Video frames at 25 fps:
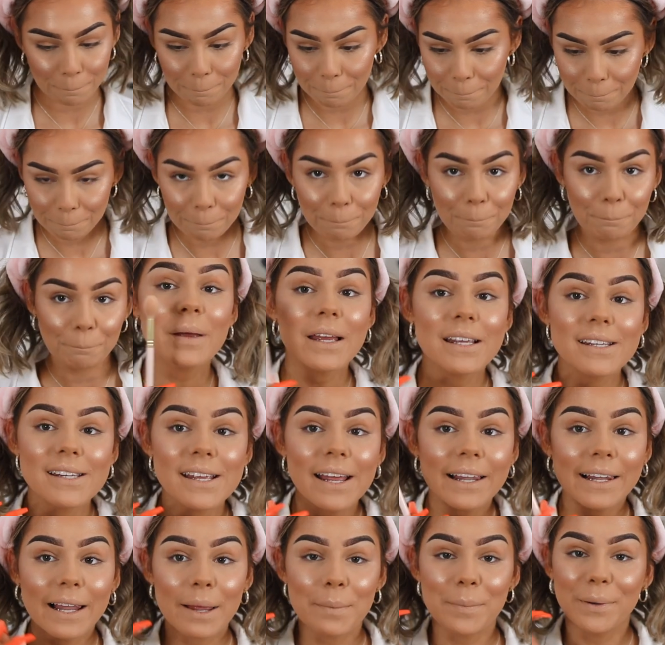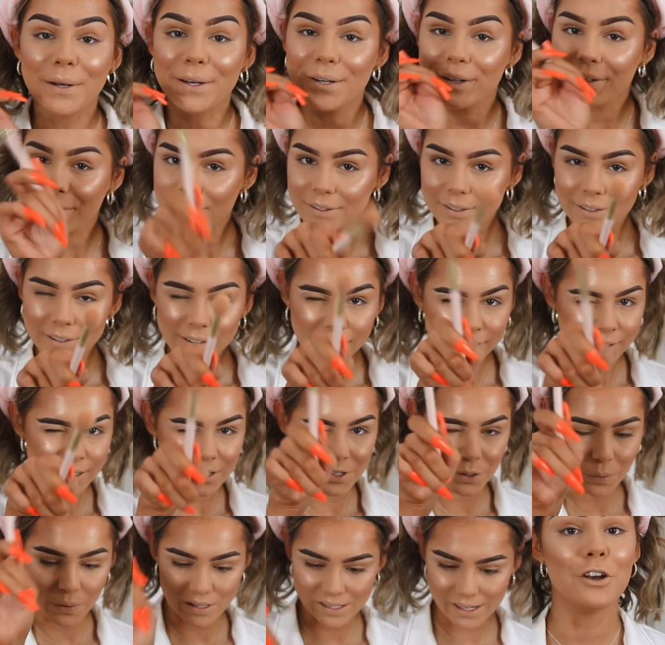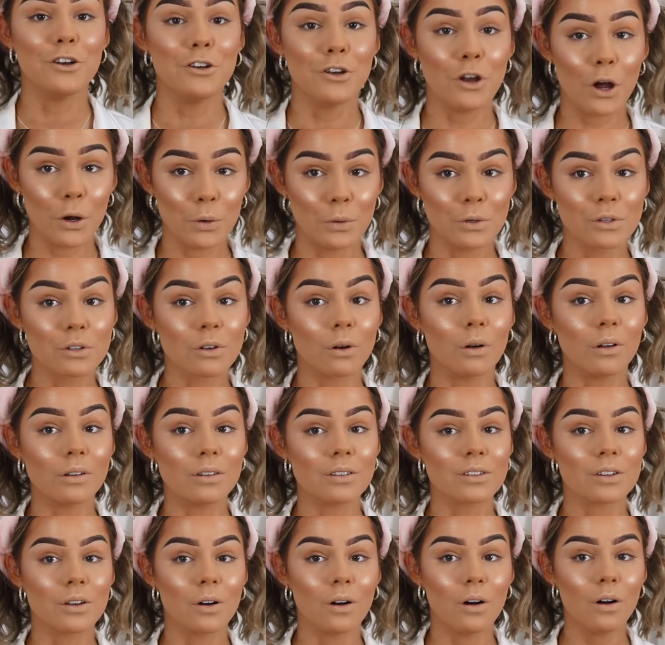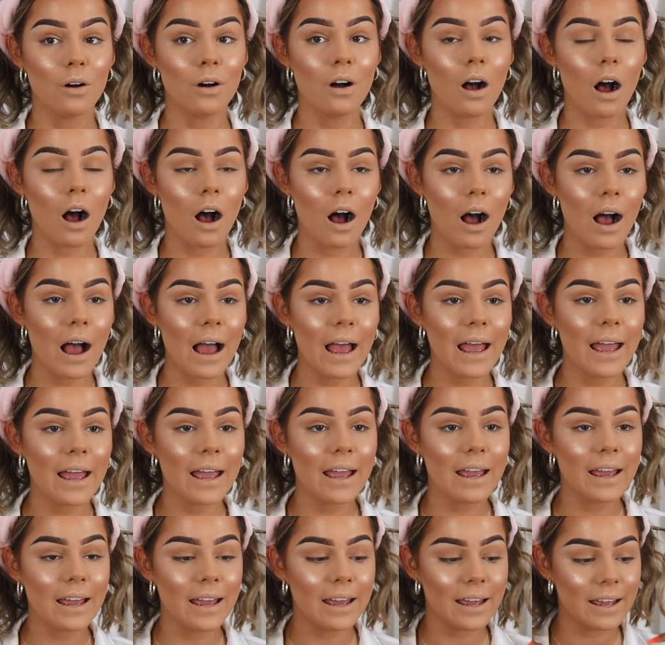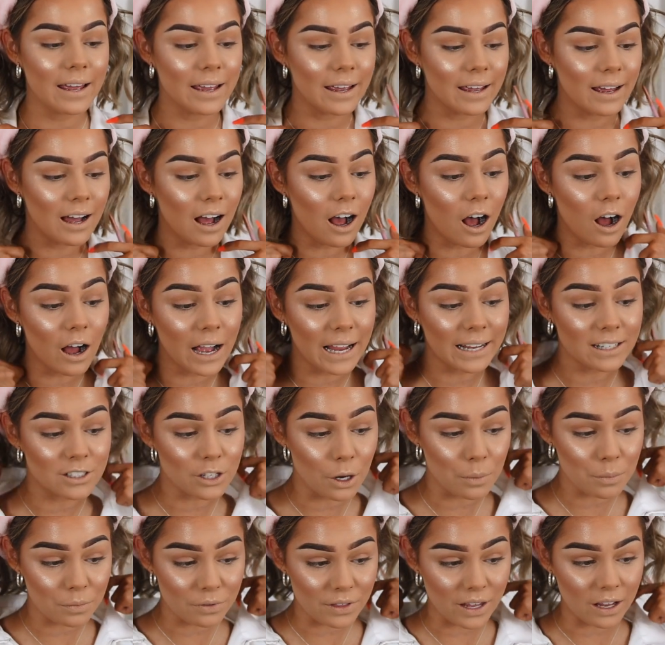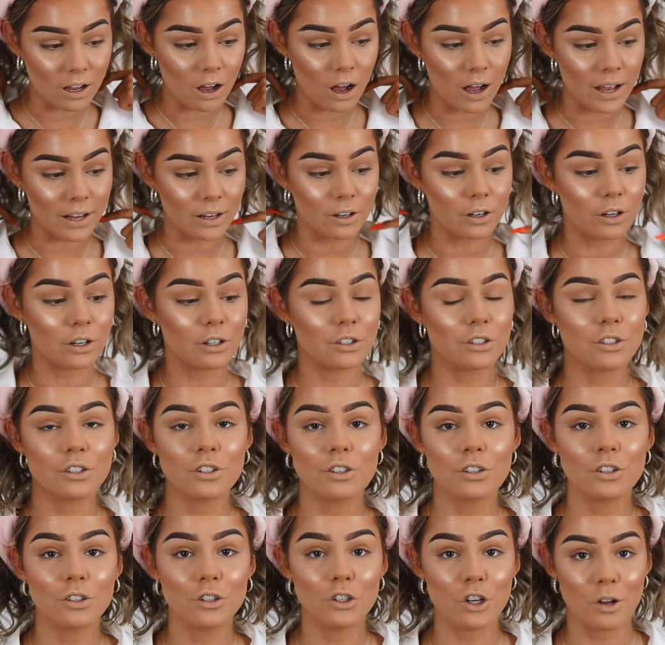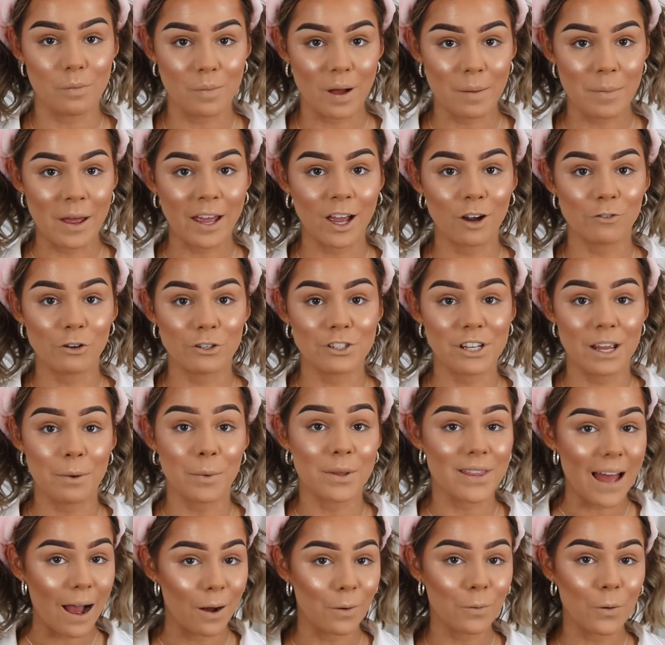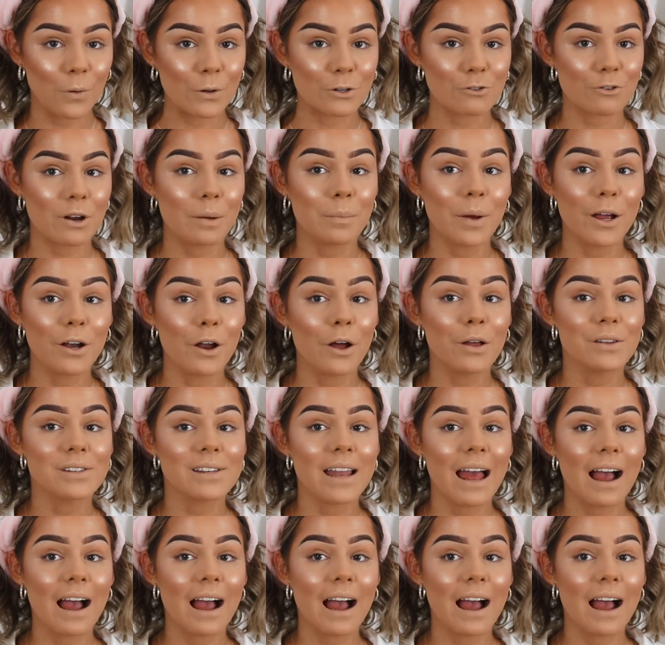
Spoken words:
Easy peasy lemon squeezy. Nose contour. I don't think I could do my makeup routine without contouring my nose